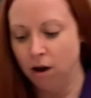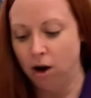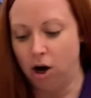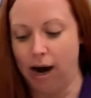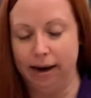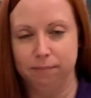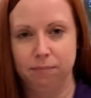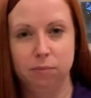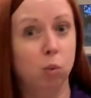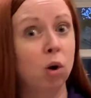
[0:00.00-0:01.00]
All right,
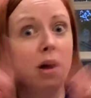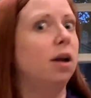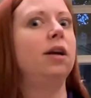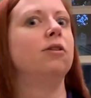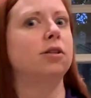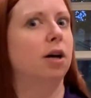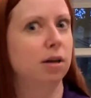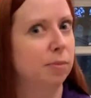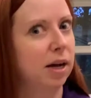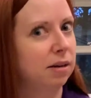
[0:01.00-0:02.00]
we're not here to
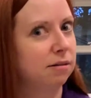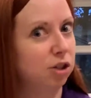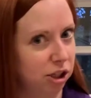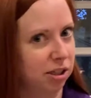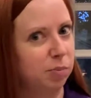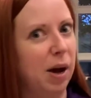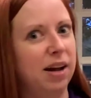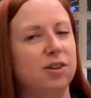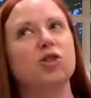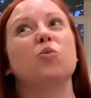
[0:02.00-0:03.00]
talk about just
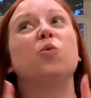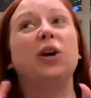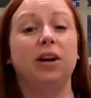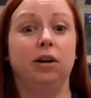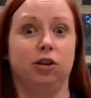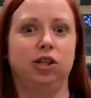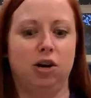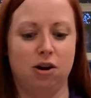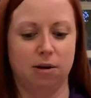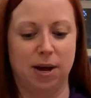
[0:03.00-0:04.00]
spiders. We're here to
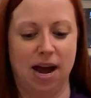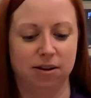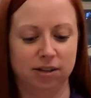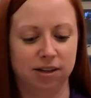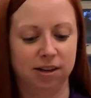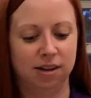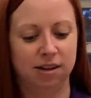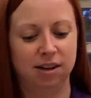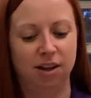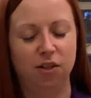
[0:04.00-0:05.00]
talk about
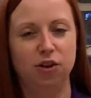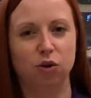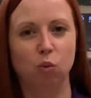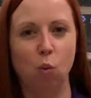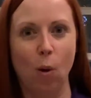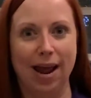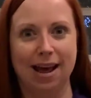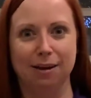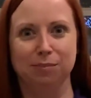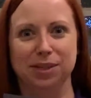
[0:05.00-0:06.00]
their
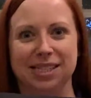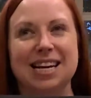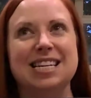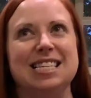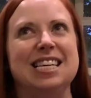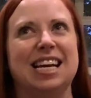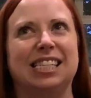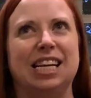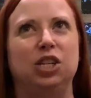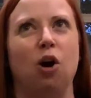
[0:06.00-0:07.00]
webs.
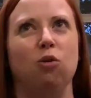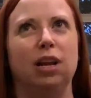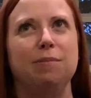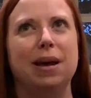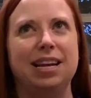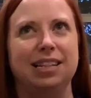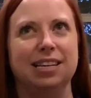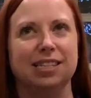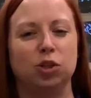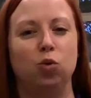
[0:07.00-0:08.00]
Yes, I totally made
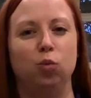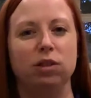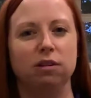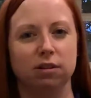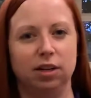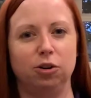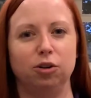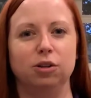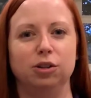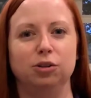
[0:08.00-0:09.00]
this with glitter
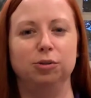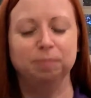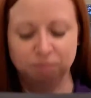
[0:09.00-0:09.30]
glue